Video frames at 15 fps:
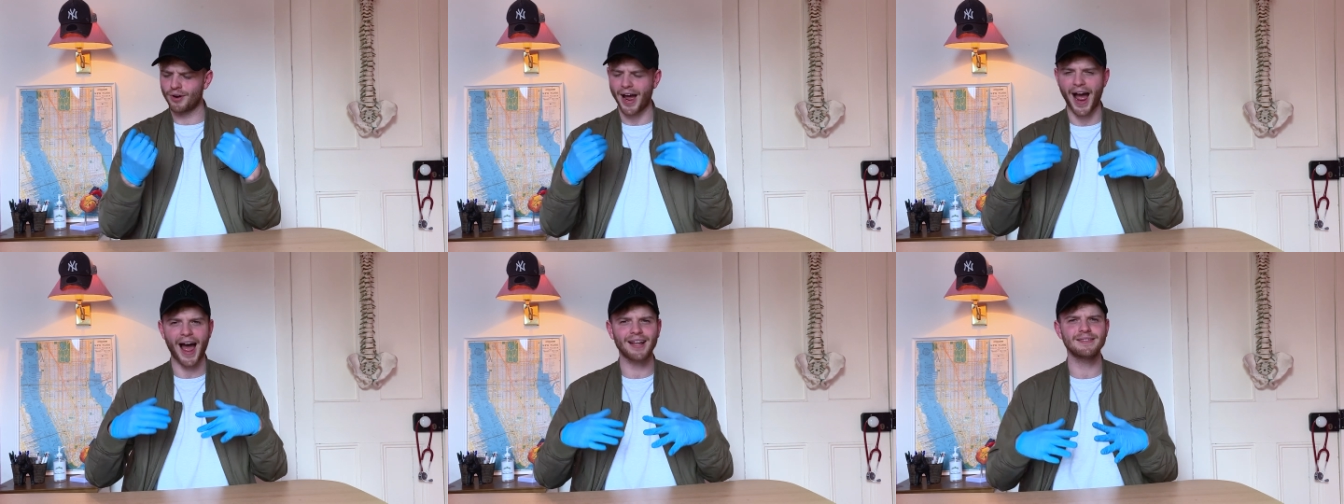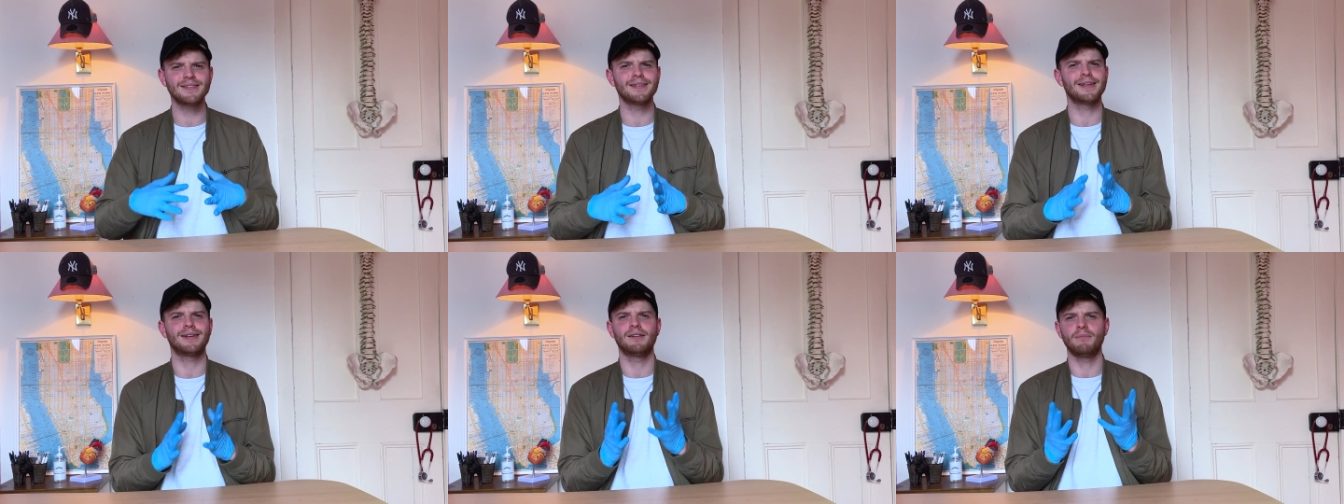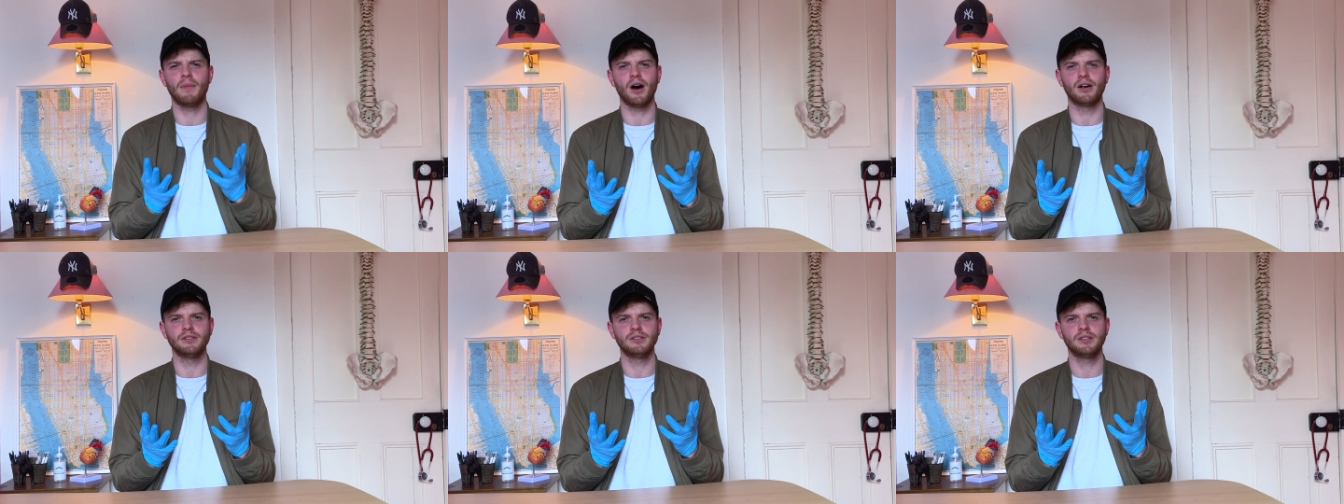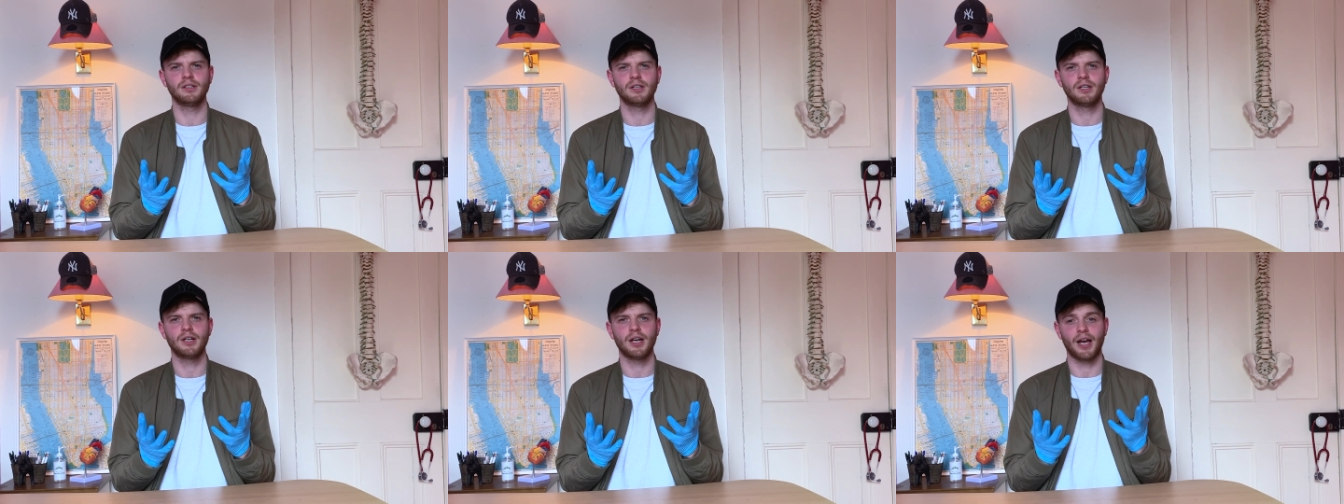hands in mud
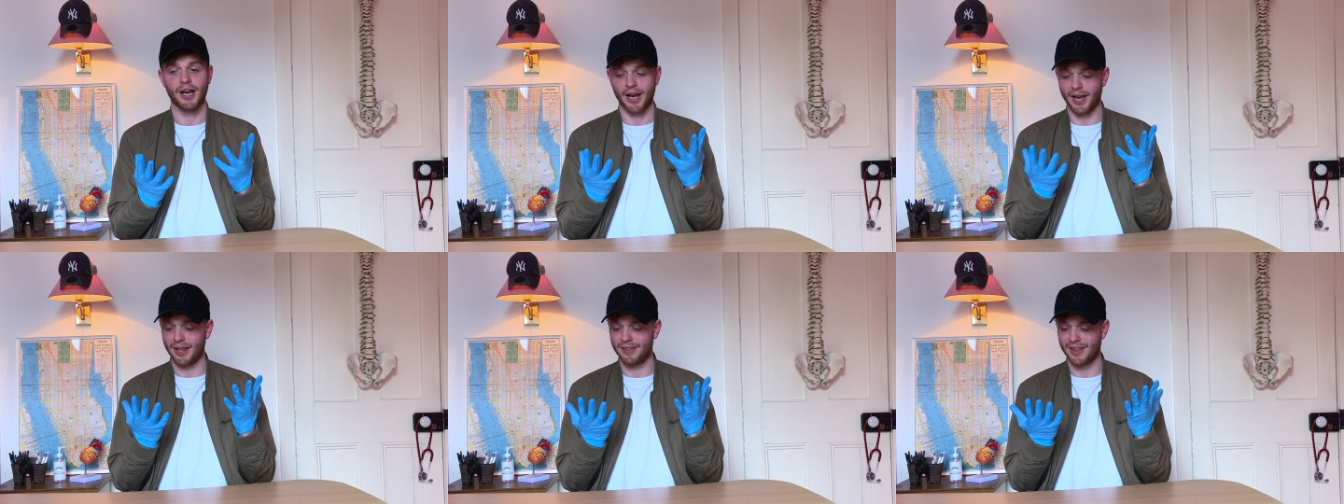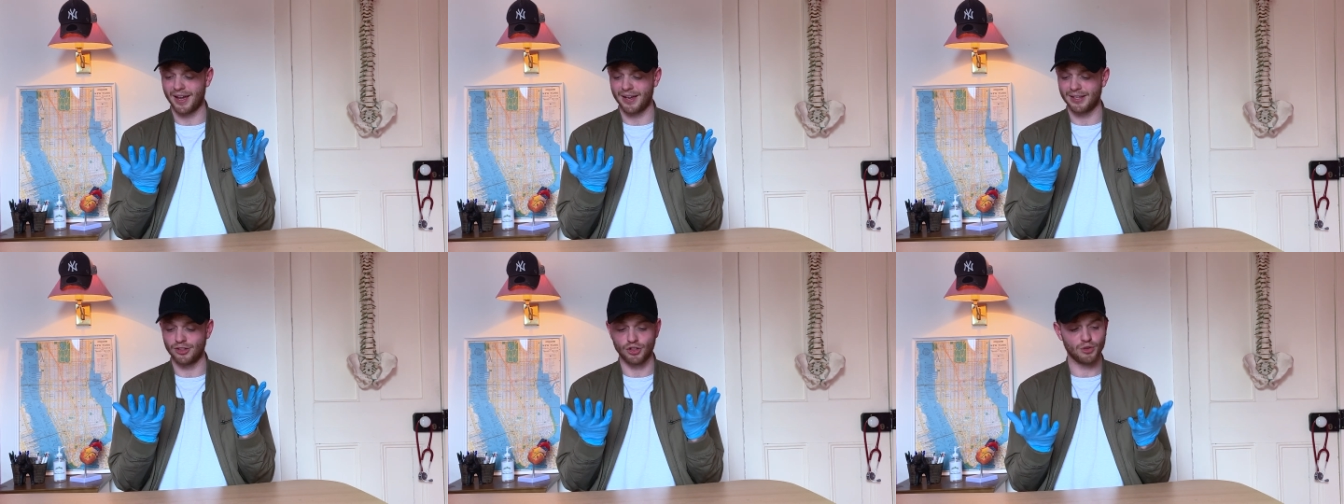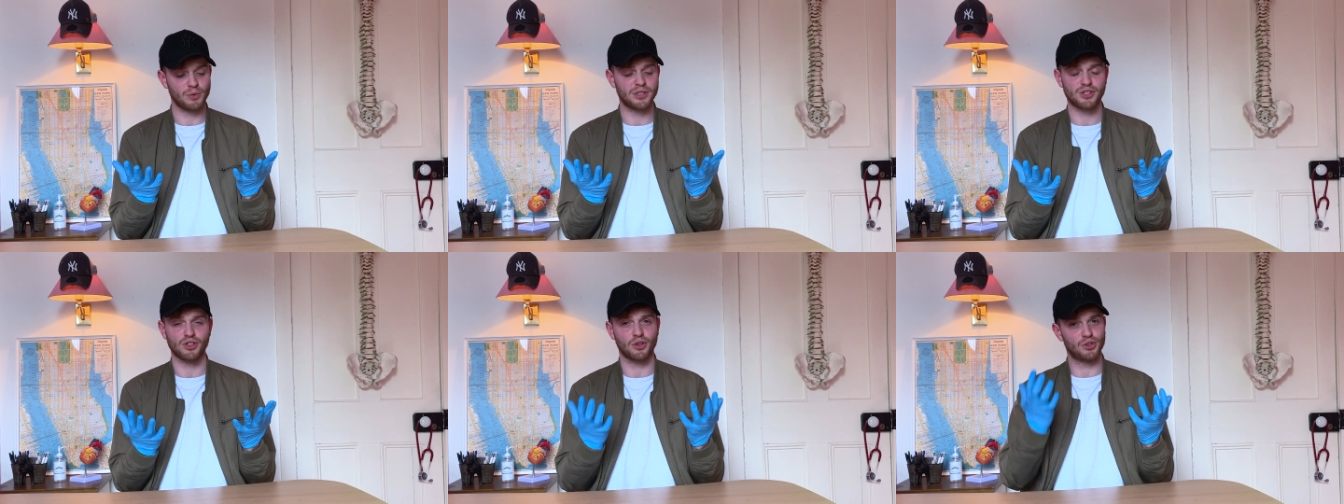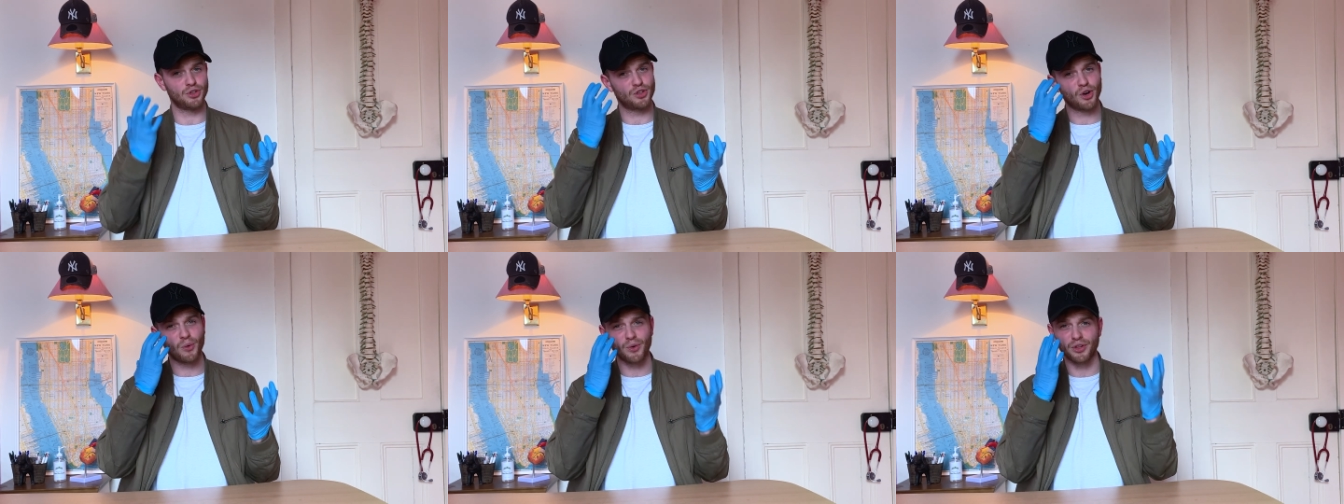and that in doing so, you
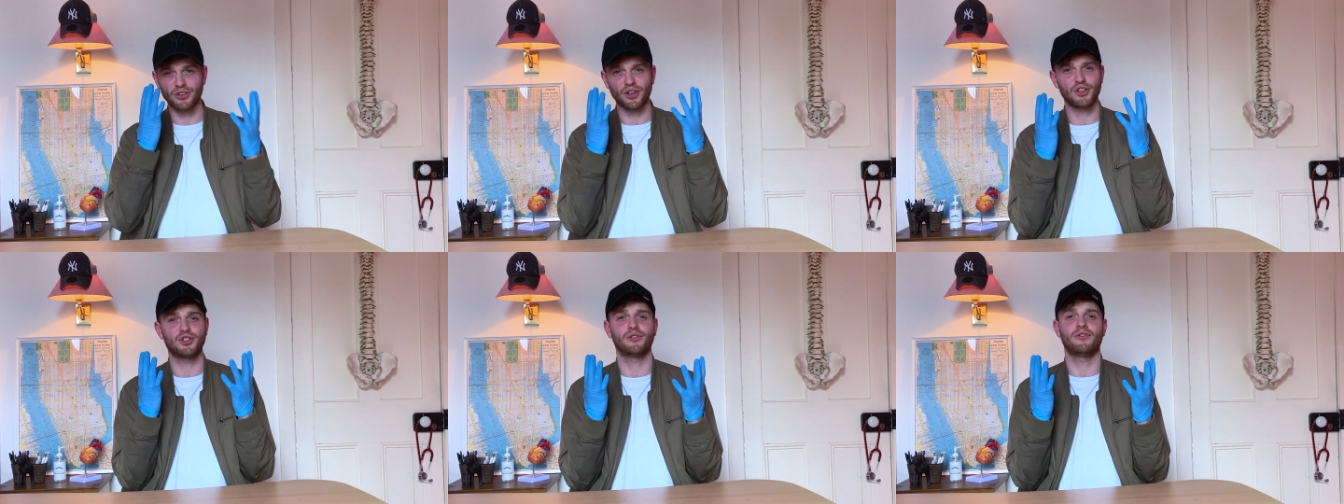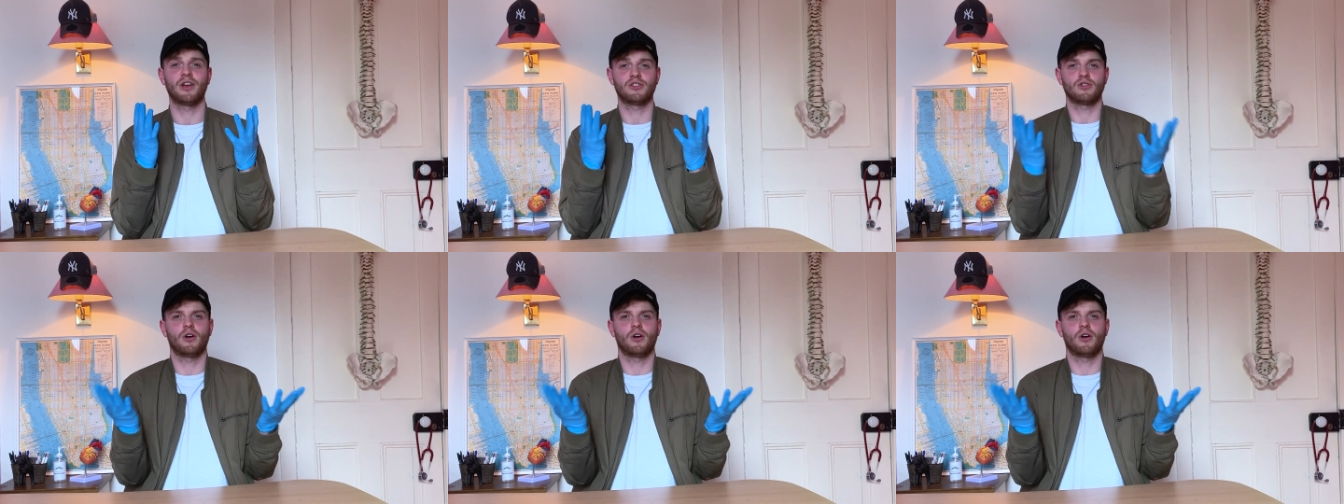don't want to touch your face.